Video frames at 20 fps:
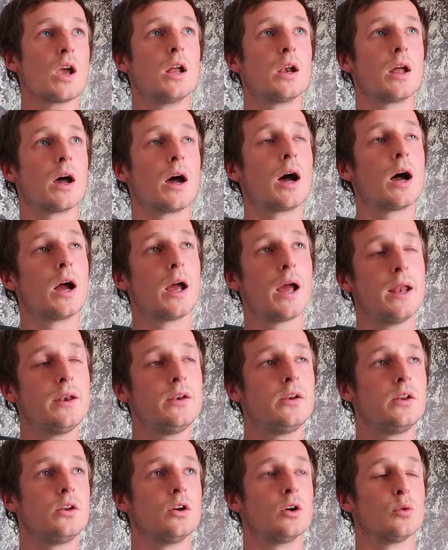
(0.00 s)
And I
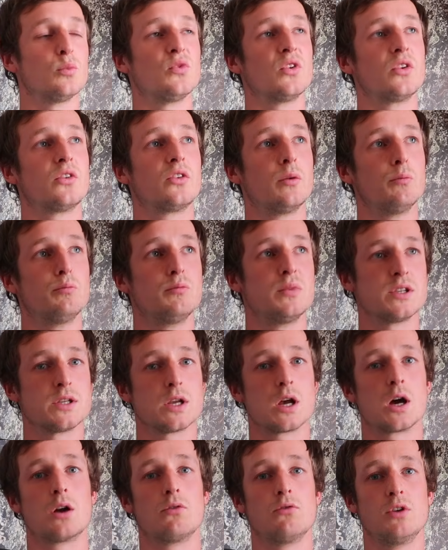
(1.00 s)
ended up, for some
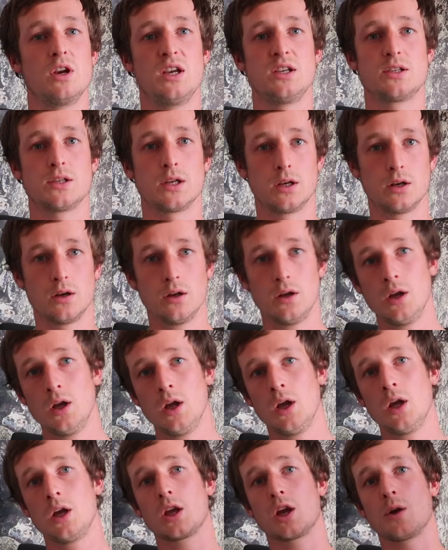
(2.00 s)
bizarre reason,
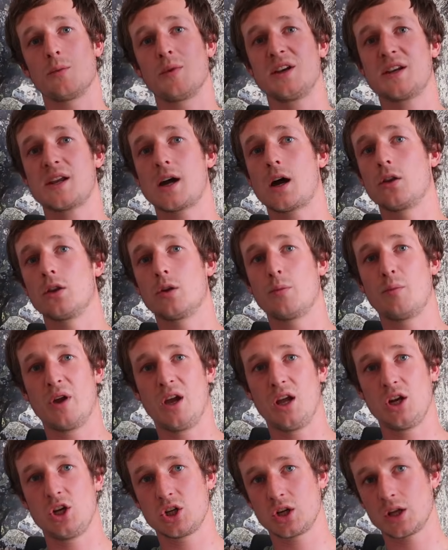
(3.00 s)
coming down the
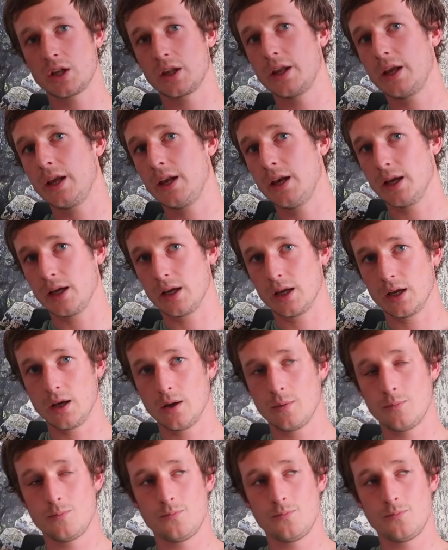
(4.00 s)
pitch, cleaning